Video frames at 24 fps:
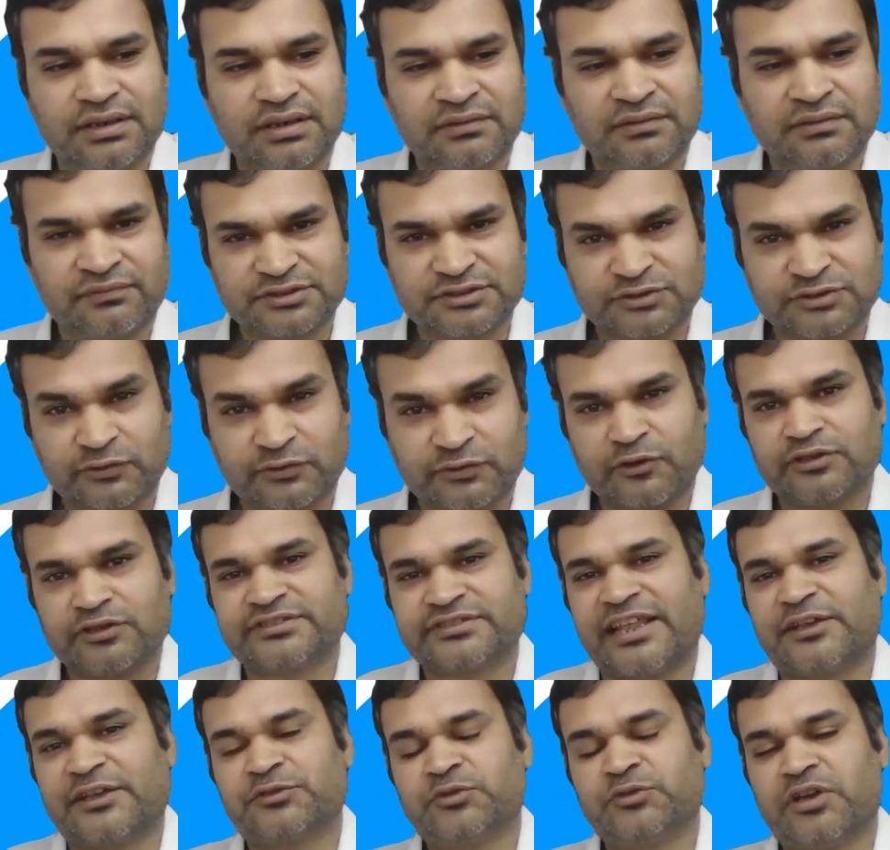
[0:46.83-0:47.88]
First of all,
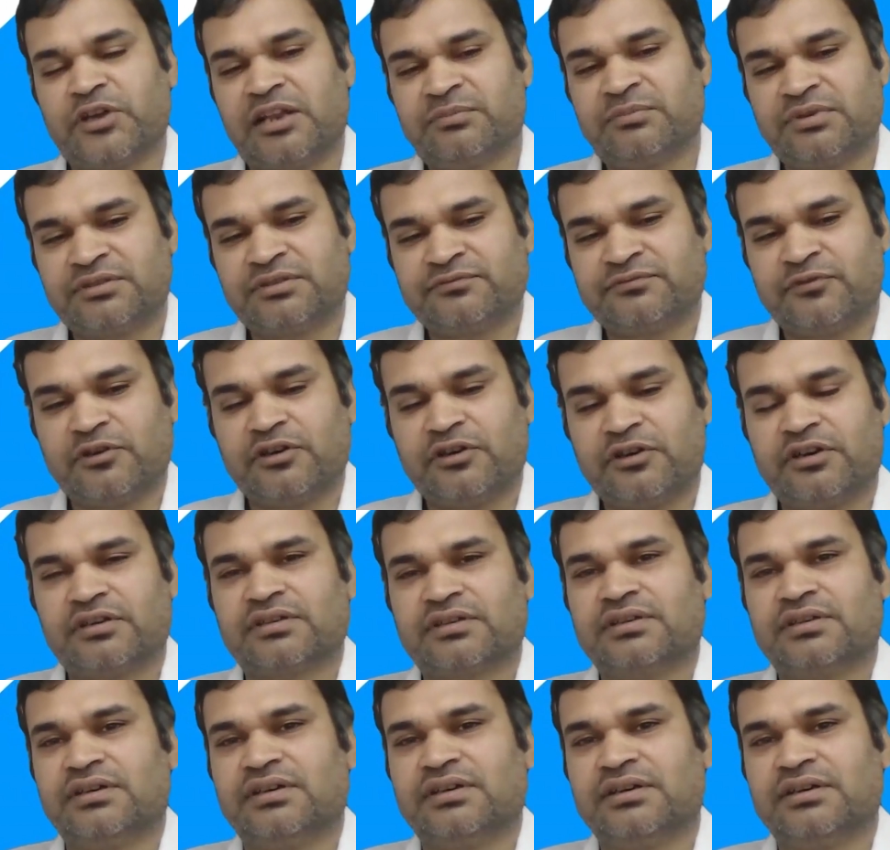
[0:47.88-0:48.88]
thank you, Albert, for